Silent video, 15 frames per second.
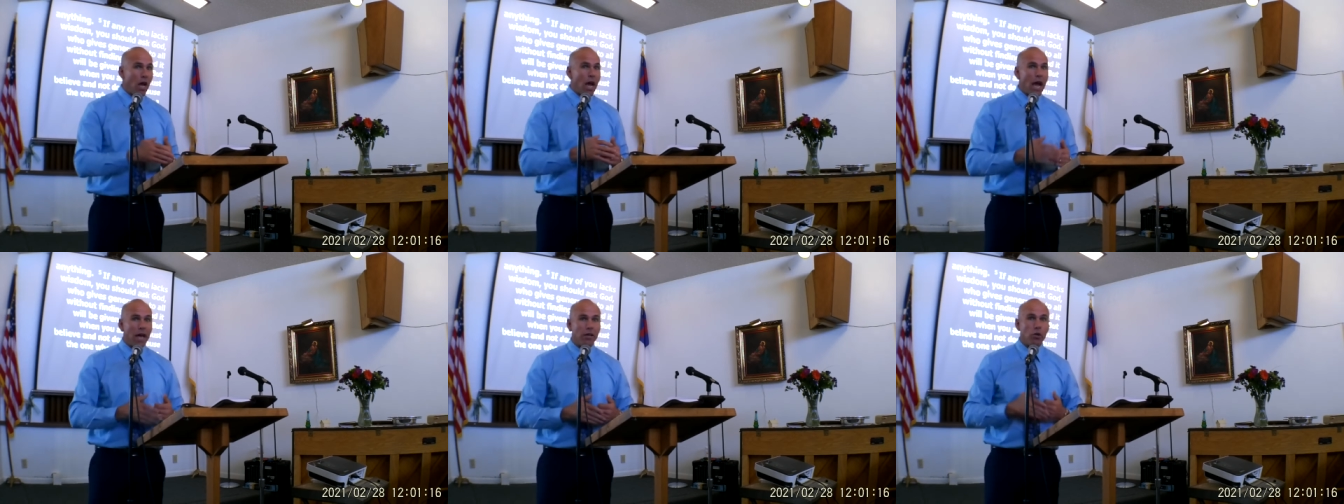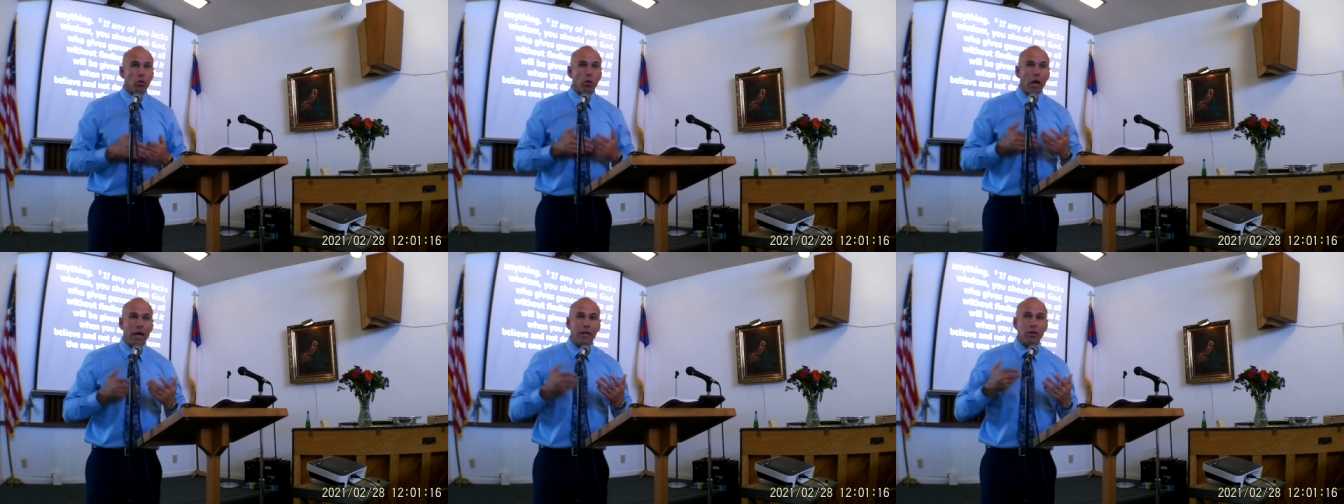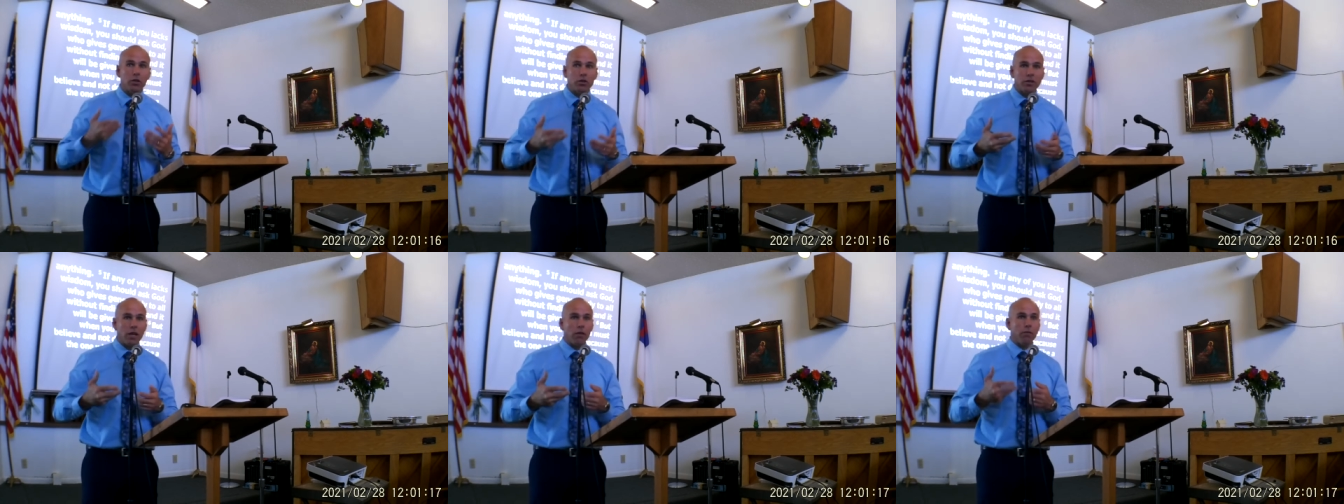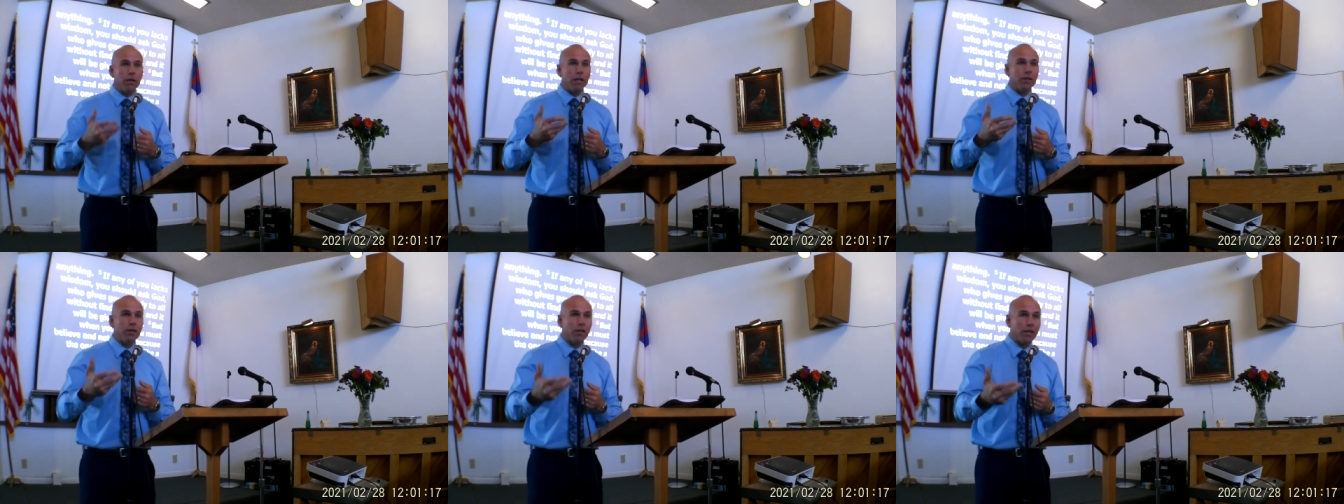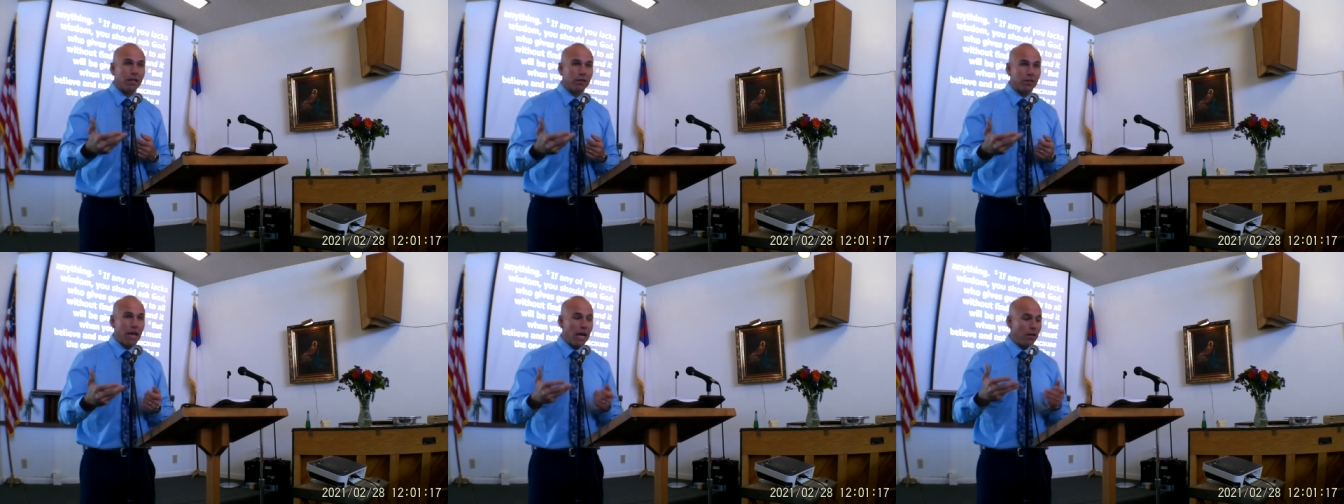and you line yourself into
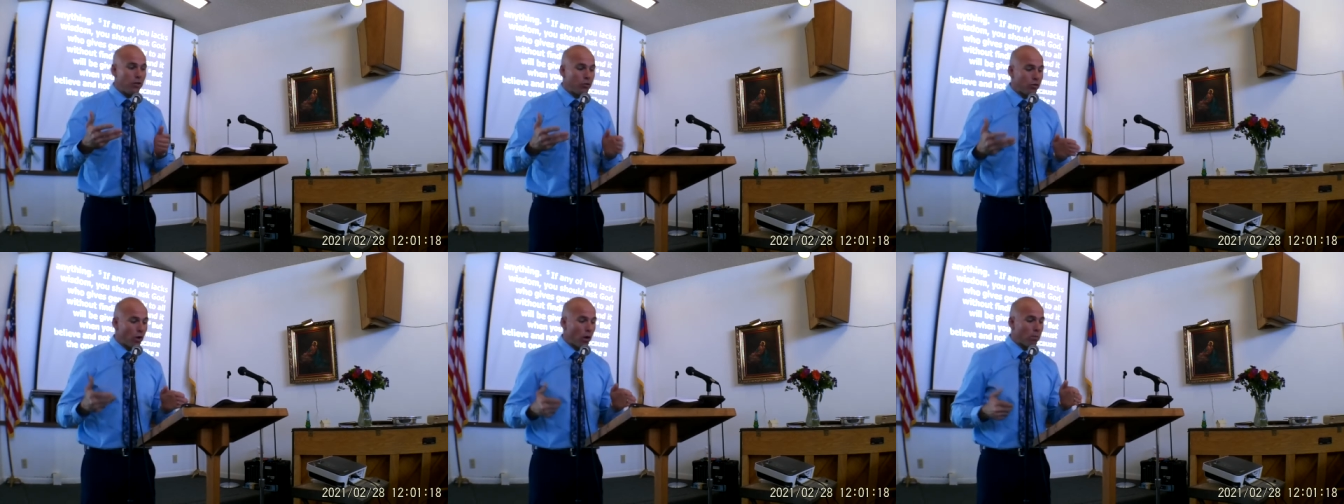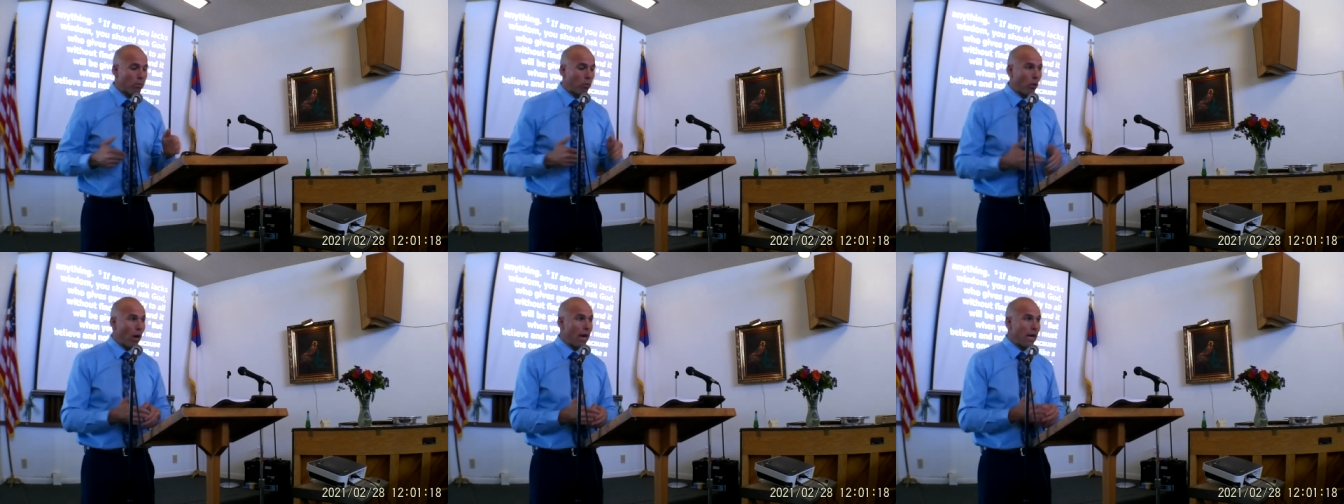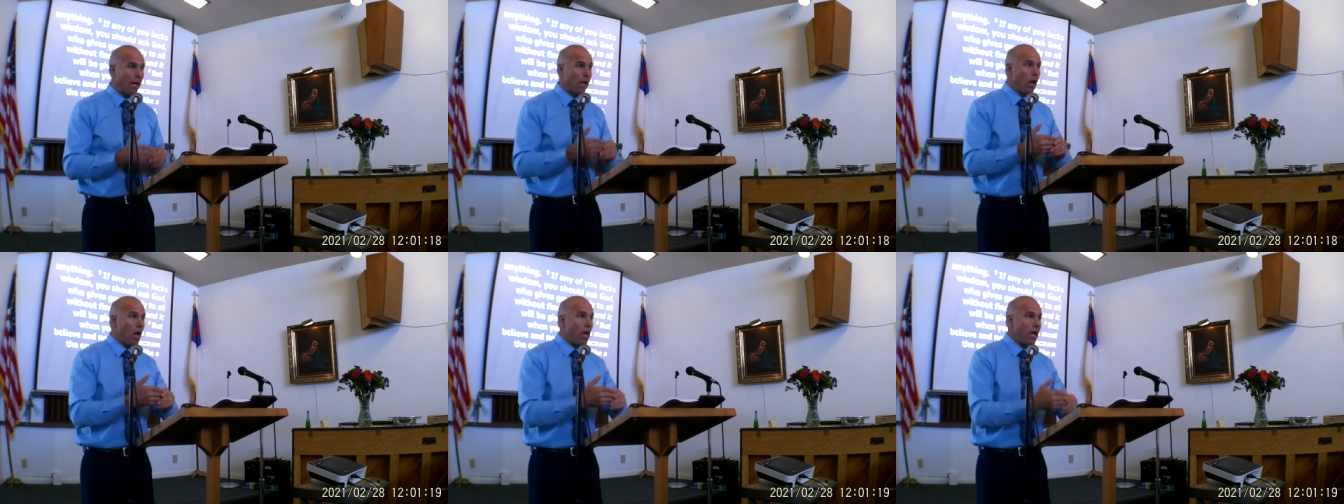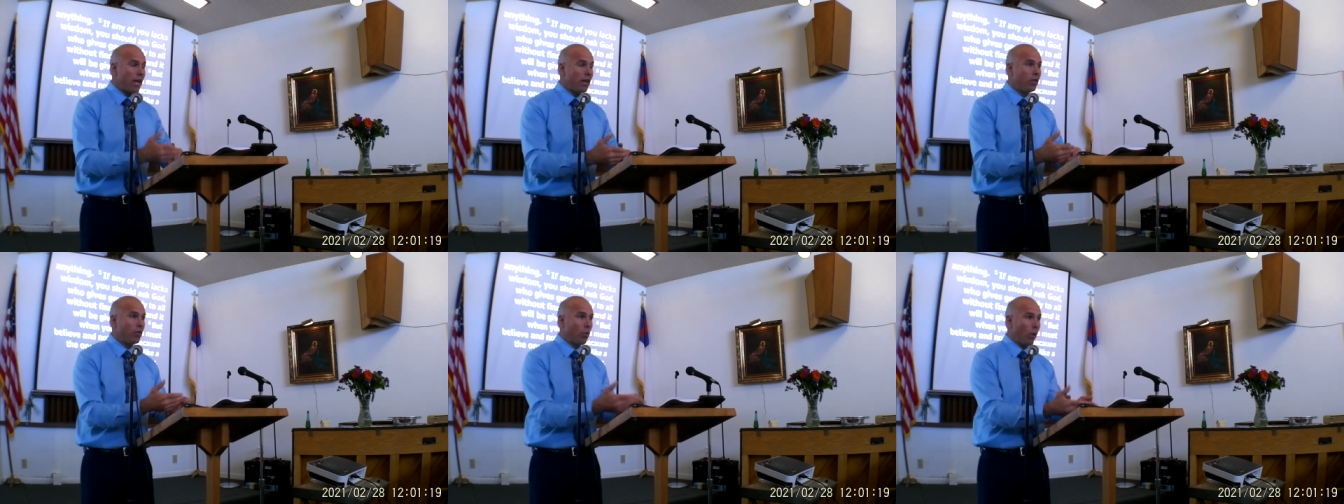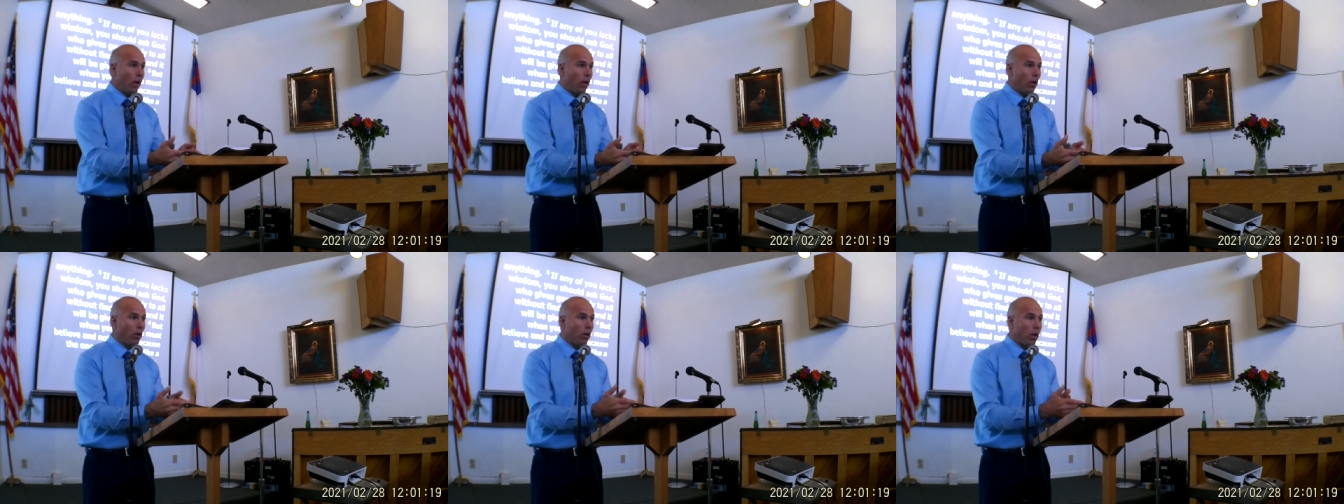this, and you start praying His will